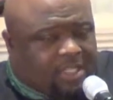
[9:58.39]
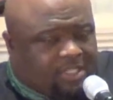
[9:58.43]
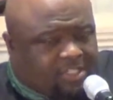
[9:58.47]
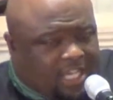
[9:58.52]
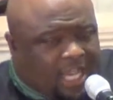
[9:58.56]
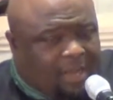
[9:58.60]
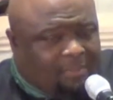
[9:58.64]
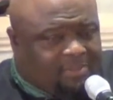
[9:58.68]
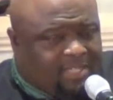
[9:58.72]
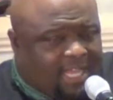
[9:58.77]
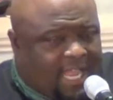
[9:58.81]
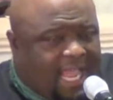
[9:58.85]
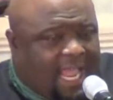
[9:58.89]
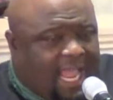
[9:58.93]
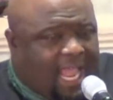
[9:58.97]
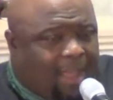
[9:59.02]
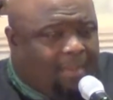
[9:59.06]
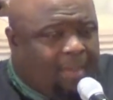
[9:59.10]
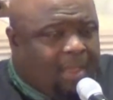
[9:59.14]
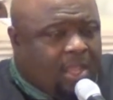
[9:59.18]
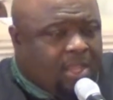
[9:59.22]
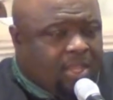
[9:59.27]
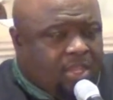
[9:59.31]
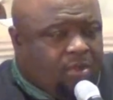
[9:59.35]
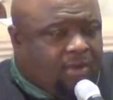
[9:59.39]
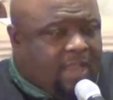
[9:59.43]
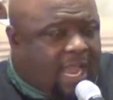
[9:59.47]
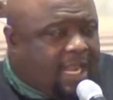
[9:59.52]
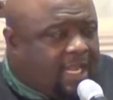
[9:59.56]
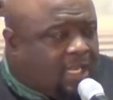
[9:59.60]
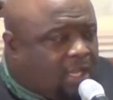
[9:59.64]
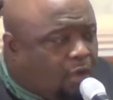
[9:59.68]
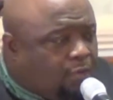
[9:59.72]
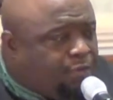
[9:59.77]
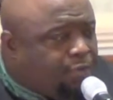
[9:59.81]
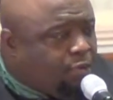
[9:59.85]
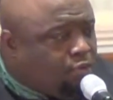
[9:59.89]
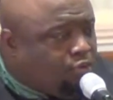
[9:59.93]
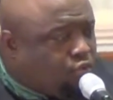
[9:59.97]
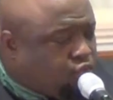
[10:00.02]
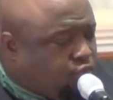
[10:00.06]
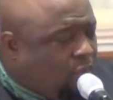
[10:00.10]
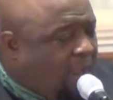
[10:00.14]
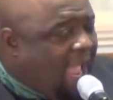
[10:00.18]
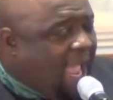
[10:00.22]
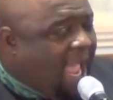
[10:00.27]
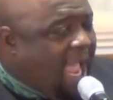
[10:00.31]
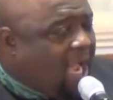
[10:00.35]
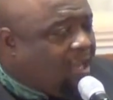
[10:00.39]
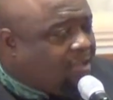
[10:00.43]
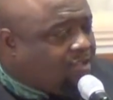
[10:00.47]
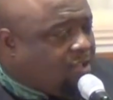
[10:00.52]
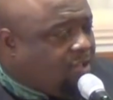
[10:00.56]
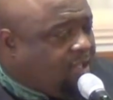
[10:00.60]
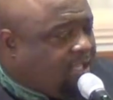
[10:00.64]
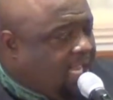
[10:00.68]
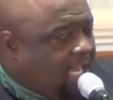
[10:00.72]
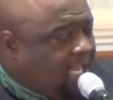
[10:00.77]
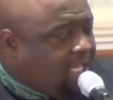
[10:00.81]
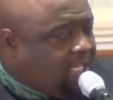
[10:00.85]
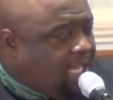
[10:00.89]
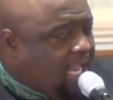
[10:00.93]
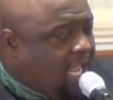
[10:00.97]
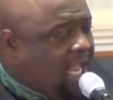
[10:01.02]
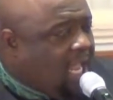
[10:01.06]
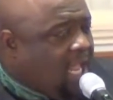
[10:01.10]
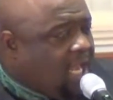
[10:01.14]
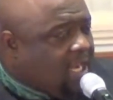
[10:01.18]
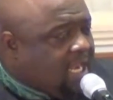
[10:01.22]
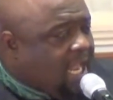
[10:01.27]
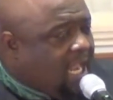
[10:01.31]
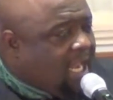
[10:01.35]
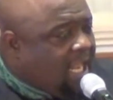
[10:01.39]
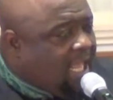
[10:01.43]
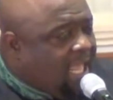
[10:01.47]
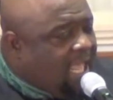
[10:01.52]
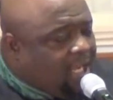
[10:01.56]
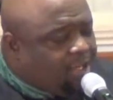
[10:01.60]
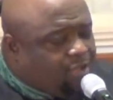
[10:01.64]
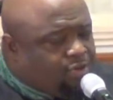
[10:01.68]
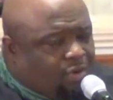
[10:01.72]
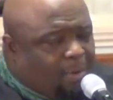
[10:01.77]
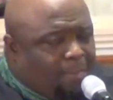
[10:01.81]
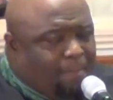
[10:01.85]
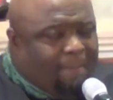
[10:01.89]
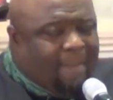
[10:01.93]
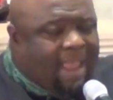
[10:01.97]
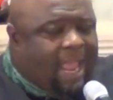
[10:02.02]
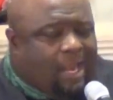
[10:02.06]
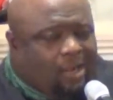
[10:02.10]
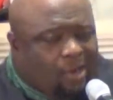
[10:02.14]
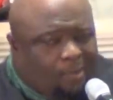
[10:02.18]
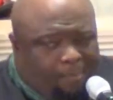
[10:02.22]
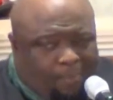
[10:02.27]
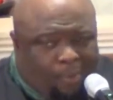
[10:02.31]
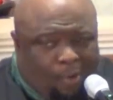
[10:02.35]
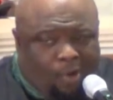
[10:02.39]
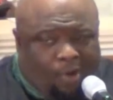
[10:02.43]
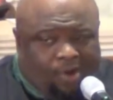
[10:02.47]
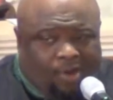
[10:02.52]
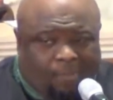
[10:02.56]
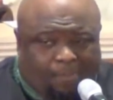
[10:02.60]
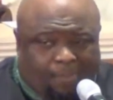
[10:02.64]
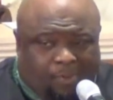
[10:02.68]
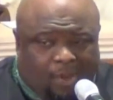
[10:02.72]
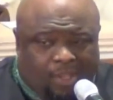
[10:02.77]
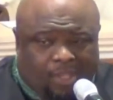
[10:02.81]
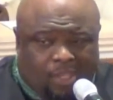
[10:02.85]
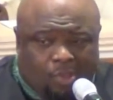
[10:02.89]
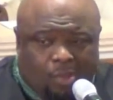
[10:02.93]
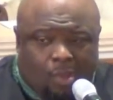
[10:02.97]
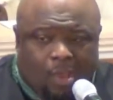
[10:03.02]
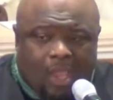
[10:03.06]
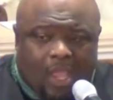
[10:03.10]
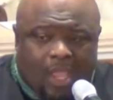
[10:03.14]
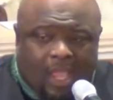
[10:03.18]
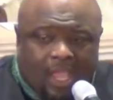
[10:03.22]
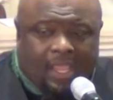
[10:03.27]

Sometimes you got to go through trials to get that extra manna poured upon you.